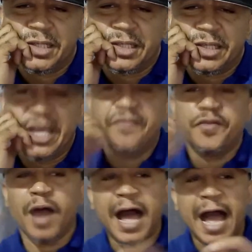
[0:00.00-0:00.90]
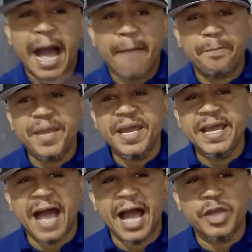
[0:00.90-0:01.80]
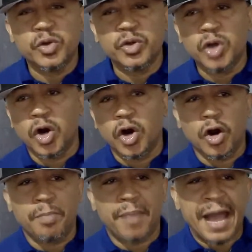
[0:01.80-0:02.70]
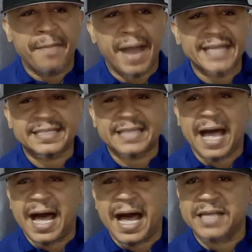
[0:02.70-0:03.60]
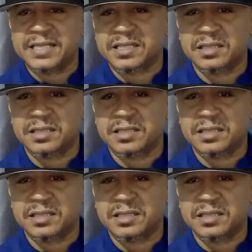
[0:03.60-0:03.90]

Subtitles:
If you are happy and you know by my stars,